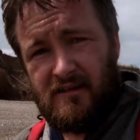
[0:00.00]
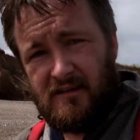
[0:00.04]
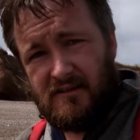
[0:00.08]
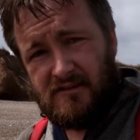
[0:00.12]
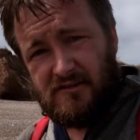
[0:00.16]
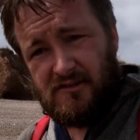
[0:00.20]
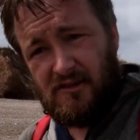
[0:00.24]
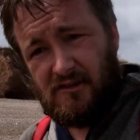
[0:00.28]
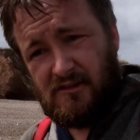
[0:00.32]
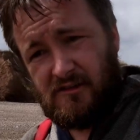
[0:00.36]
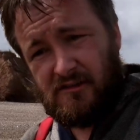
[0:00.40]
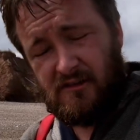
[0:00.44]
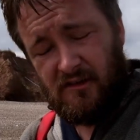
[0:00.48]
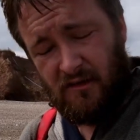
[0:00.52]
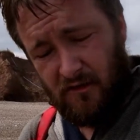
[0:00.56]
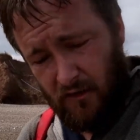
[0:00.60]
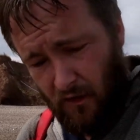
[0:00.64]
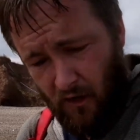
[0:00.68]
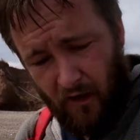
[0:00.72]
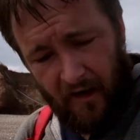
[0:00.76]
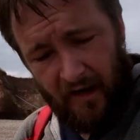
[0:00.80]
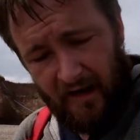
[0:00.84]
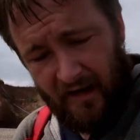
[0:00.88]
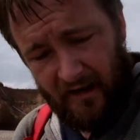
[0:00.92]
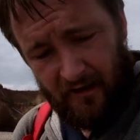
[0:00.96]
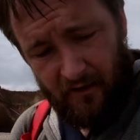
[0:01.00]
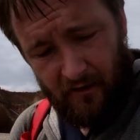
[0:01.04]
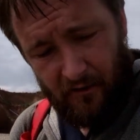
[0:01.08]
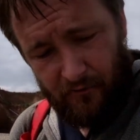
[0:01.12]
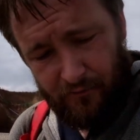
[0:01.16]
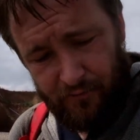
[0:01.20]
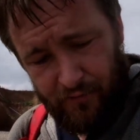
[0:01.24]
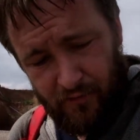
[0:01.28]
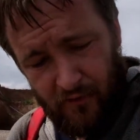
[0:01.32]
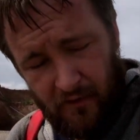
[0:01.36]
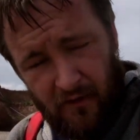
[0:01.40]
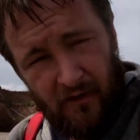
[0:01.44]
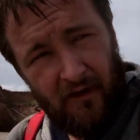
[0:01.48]
It's just not heard of
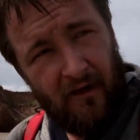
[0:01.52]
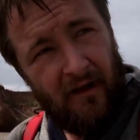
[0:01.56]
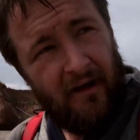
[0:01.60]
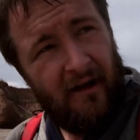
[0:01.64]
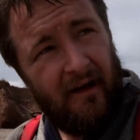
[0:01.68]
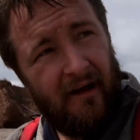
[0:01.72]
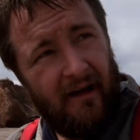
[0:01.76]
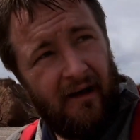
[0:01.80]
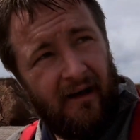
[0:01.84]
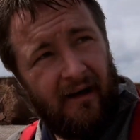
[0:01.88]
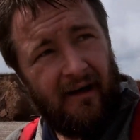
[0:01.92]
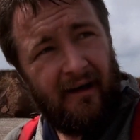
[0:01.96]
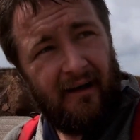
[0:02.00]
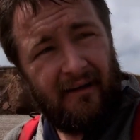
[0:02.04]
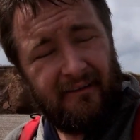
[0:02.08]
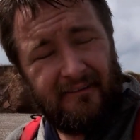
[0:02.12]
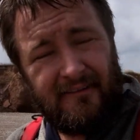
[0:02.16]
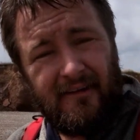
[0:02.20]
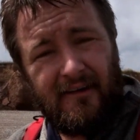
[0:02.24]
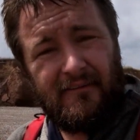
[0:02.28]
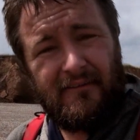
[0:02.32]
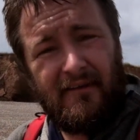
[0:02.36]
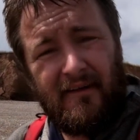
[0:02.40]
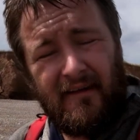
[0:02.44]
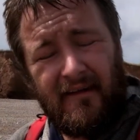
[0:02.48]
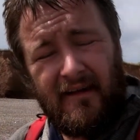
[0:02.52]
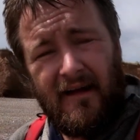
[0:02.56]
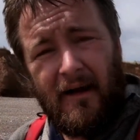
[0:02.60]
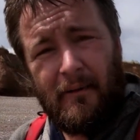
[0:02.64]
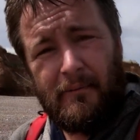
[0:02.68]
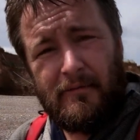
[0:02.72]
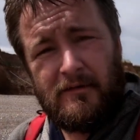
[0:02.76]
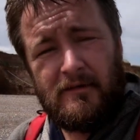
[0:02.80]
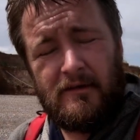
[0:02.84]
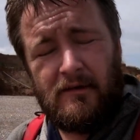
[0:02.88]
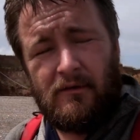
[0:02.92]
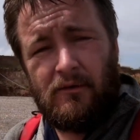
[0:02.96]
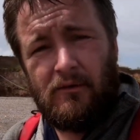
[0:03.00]
uh, so I've had an
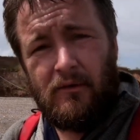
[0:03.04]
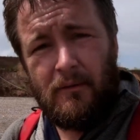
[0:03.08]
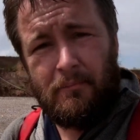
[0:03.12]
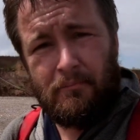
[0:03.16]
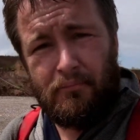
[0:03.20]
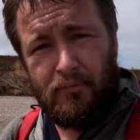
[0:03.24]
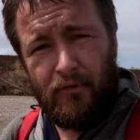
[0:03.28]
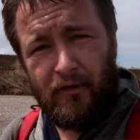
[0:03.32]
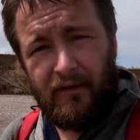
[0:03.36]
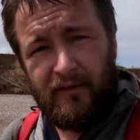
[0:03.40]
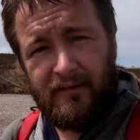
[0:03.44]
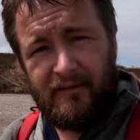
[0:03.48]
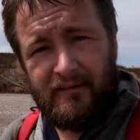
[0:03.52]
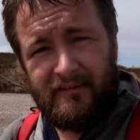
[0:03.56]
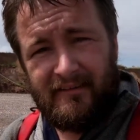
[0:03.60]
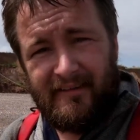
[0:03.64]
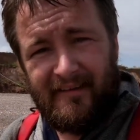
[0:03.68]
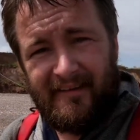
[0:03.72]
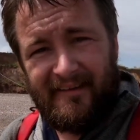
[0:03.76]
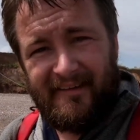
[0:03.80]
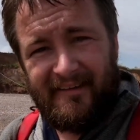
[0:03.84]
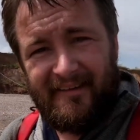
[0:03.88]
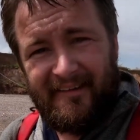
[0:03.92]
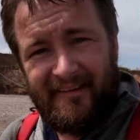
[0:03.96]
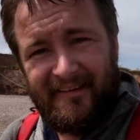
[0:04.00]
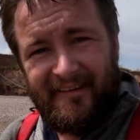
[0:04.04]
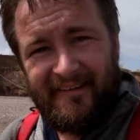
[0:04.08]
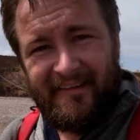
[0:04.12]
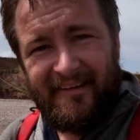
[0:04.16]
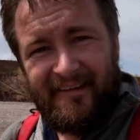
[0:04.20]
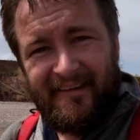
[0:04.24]
absolutely brilliant day